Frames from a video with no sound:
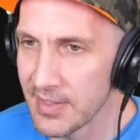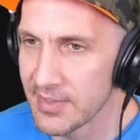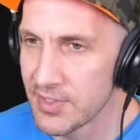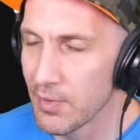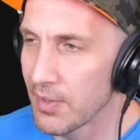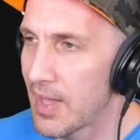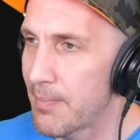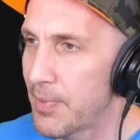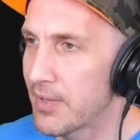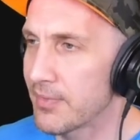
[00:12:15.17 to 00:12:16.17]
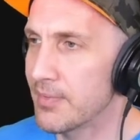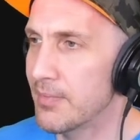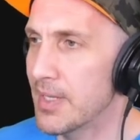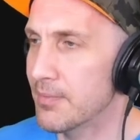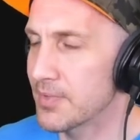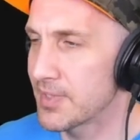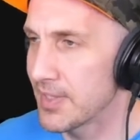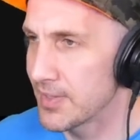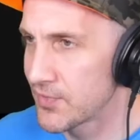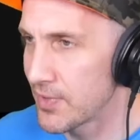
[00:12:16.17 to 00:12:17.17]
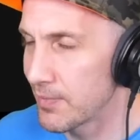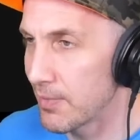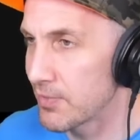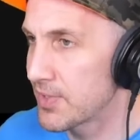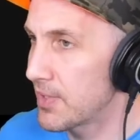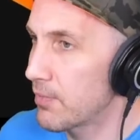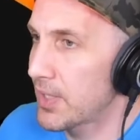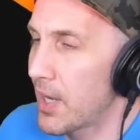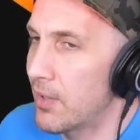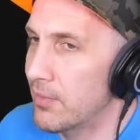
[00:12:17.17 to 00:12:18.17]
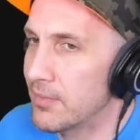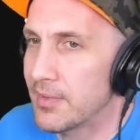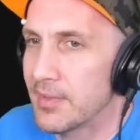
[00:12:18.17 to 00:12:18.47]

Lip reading: is doing a lot better than Mims in the stream numbers. So there we go.